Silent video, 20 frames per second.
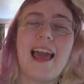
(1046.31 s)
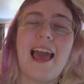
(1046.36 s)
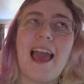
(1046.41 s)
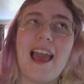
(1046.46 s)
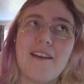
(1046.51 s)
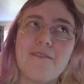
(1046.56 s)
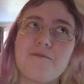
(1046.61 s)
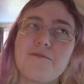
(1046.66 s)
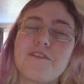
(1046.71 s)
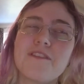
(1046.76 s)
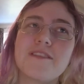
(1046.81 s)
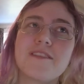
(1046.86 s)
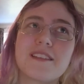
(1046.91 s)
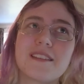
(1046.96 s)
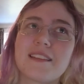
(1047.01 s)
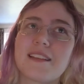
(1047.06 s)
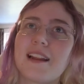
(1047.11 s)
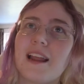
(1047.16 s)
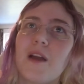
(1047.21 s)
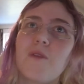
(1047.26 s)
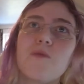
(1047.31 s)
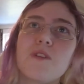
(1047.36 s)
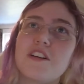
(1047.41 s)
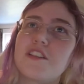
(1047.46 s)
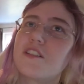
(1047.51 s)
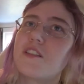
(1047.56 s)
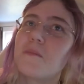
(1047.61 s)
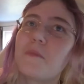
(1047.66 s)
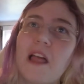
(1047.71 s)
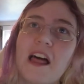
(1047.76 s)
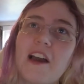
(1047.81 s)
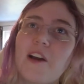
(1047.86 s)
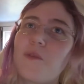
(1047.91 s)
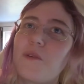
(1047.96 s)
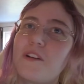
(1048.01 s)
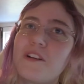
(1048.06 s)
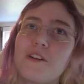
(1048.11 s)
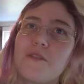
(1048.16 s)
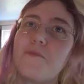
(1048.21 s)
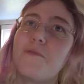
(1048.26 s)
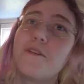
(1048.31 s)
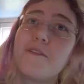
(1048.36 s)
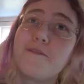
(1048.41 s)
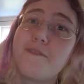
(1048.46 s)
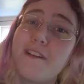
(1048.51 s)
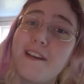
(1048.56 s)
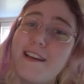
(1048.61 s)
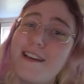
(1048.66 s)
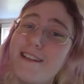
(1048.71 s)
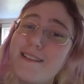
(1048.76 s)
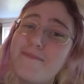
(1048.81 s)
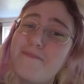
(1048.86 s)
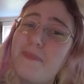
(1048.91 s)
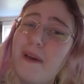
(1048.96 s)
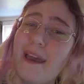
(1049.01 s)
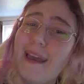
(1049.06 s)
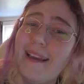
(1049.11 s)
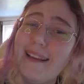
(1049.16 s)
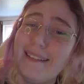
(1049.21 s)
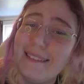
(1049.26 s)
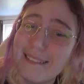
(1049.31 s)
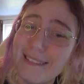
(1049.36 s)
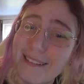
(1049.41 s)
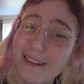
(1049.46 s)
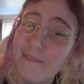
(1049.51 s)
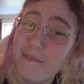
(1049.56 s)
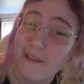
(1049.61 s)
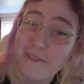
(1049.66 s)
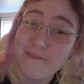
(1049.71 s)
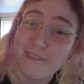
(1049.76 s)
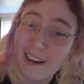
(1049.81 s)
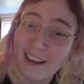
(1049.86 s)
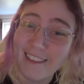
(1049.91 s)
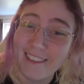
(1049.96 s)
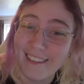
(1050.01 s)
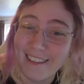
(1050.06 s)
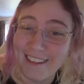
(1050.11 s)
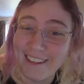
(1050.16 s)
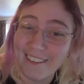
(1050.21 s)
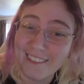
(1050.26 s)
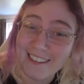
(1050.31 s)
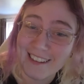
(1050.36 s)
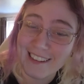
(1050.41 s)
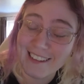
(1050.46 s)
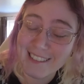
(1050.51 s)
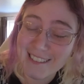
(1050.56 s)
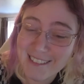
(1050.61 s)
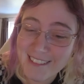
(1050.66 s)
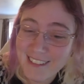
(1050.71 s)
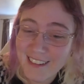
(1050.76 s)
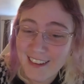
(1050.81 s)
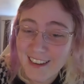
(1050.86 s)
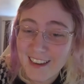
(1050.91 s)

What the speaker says: everything that I wish the Black Widow movie had been, to be frankly honest.